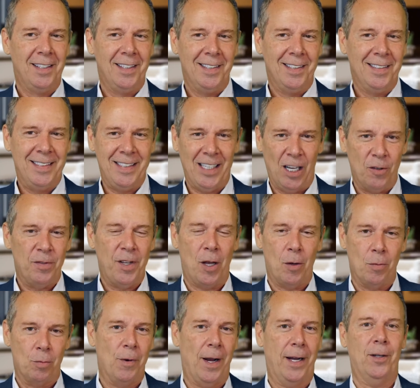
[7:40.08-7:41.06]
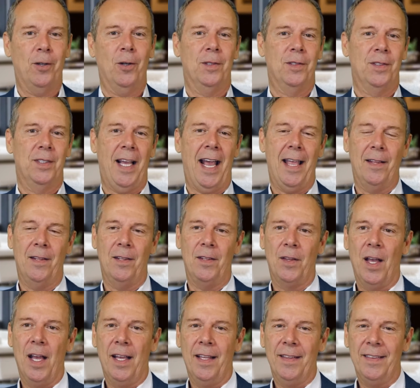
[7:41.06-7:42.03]
self-help records. And
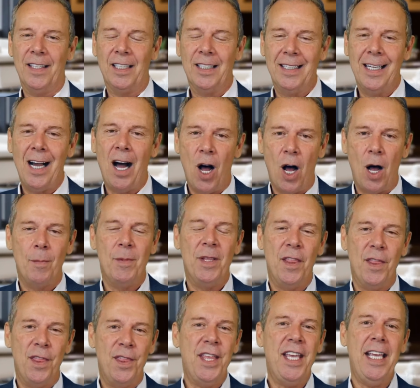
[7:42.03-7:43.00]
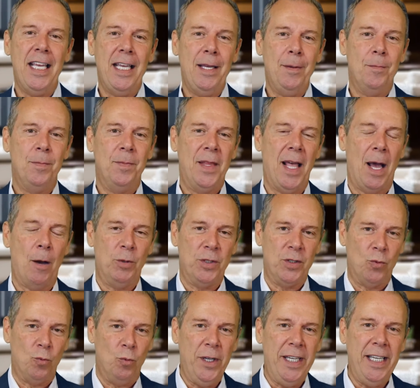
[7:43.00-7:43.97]
the common theme that
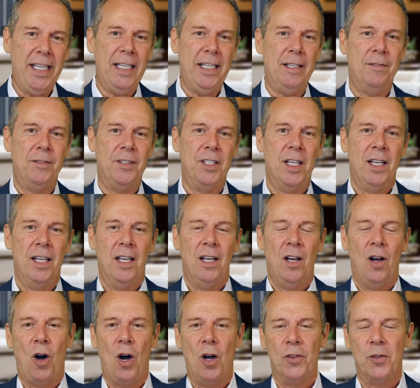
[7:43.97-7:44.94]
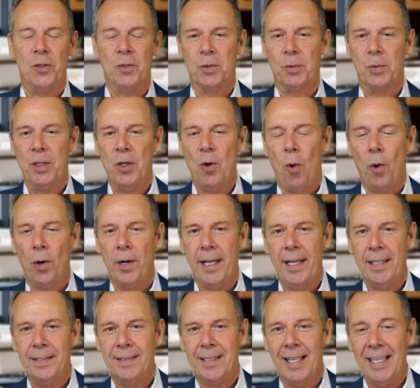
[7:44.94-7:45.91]
was weaved on those
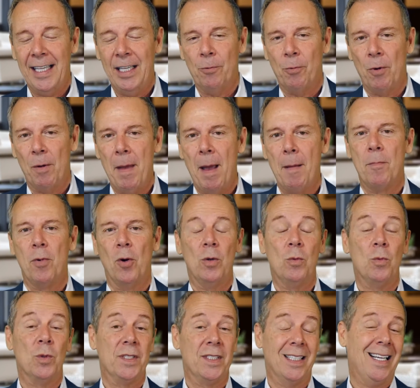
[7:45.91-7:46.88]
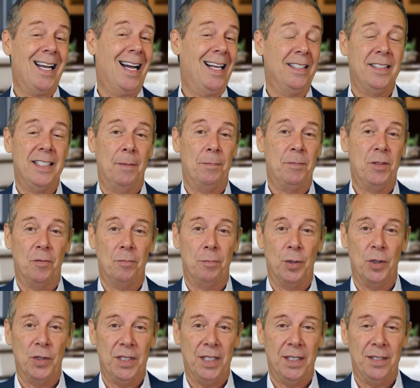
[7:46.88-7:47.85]
recordings that he remembered was the concept of
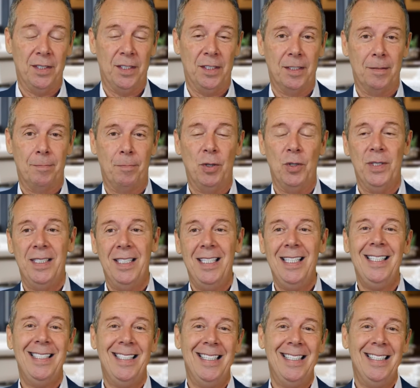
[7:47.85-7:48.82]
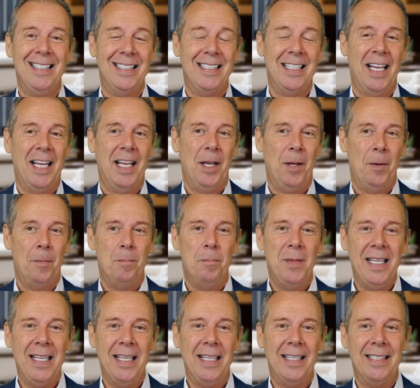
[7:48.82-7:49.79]
persistence. Persistence
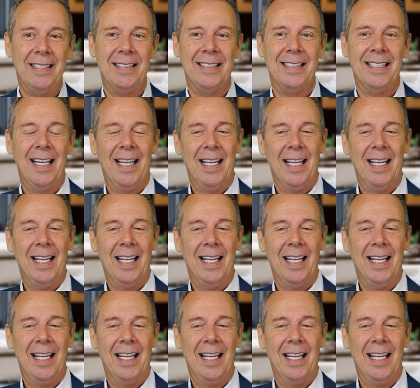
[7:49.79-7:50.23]
means